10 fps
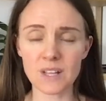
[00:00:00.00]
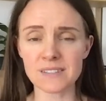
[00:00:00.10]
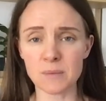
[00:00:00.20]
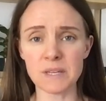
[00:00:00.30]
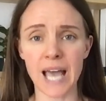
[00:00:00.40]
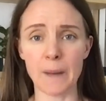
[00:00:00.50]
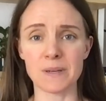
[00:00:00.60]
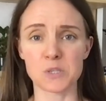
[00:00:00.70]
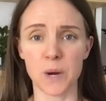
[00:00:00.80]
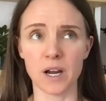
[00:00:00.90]
something
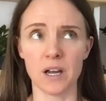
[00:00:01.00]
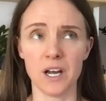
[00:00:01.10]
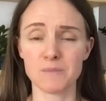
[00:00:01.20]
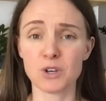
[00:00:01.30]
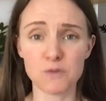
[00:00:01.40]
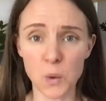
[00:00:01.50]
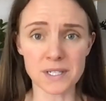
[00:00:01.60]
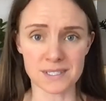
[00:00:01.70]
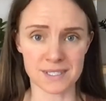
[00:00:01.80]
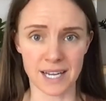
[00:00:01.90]
happens where you're
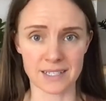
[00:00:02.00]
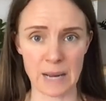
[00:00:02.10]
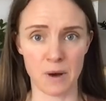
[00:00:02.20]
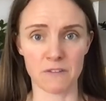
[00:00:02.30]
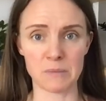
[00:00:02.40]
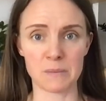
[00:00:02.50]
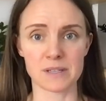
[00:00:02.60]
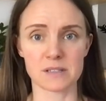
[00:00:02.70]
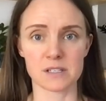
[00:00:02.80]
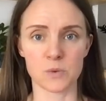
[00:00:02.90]
forced to take time off from the
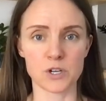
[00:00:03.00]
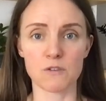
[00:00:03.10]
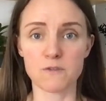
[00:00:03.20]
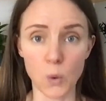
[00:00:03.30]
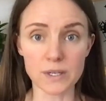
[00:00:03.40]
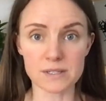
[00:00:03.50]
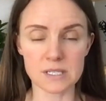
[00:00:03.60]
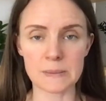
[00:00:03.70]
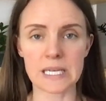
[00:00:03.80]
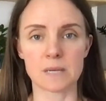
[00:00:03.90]
business, where you're forced
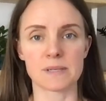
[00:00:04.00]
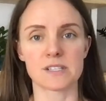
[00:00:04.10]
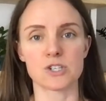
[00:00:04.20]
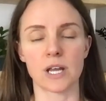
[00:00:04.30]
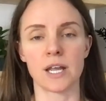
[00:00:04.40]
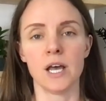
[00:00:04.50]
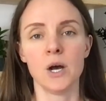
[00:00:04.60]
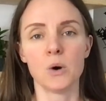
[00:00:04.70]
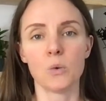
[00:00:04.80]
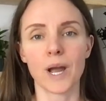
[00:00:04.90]
to be in a position
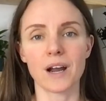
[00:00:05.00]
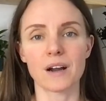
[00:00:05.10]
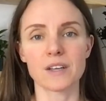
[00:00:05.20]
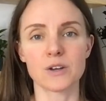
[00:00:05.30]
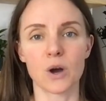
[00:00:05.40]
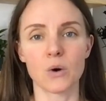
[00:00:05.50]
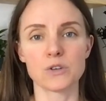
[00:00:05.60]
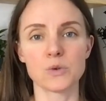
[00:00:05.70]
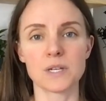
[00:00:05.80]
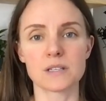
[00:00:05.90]
where,
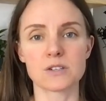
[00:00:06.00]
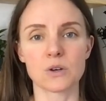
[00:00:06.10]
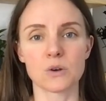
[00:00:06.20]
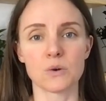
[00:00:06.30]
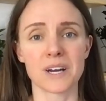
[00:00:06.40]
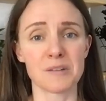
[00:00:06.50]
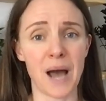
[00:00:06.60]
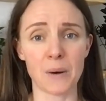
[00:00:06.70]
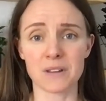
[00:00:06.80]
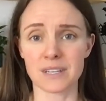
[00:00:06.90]
you need to kind of
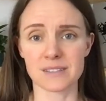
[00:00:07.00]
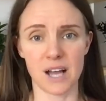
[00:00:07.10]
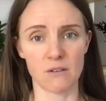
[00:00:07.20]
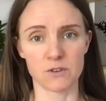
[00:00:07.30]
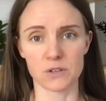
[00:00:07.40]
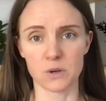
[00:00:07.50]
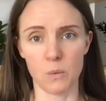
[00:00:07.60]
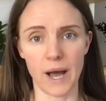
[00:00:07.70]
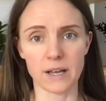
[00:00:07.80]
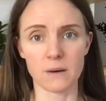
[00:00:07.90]
power things down for a little
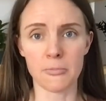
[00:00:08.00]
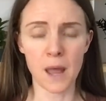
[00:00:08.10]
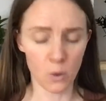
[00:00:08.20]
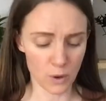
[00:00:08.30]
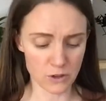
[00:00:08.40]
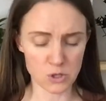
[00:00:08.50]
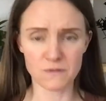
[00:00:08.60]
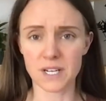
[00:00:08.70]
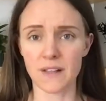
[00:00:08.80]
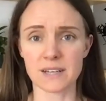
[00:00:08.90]
while, whether you've
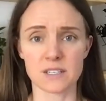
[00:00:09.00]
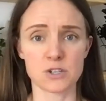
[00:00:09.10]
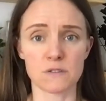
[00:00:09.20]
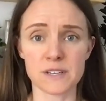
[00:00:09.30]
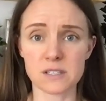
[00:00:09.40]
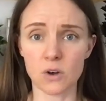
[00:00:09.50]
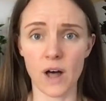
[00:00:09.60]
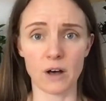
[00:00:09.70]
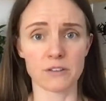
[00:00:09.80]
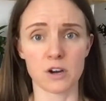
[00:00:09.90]
neglected your physical
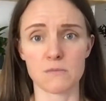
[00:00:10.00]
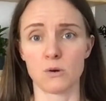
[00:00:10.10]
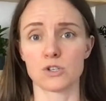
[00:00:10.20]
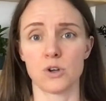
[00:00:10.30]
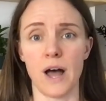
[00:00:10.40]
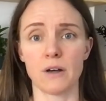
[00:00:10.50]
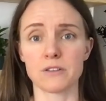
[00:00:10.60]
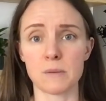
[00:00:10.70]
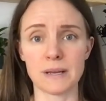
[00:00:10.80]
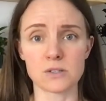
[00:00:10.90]
health, your emotional health,
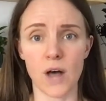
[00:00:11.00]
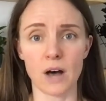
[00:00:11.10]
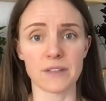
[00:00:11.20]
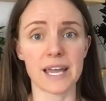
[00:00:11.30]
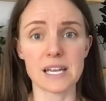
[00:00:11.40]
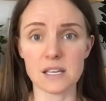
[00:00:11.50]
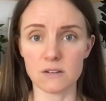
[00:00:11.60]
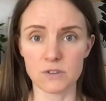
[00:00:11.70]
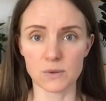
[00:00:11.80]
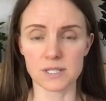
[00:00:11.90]
your mental health, any
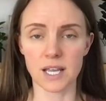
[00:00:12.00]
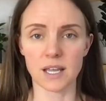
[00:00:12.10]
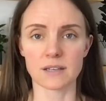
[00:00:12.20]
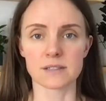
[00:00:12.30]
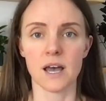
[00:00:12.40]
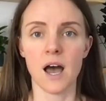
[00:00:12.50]
of those things.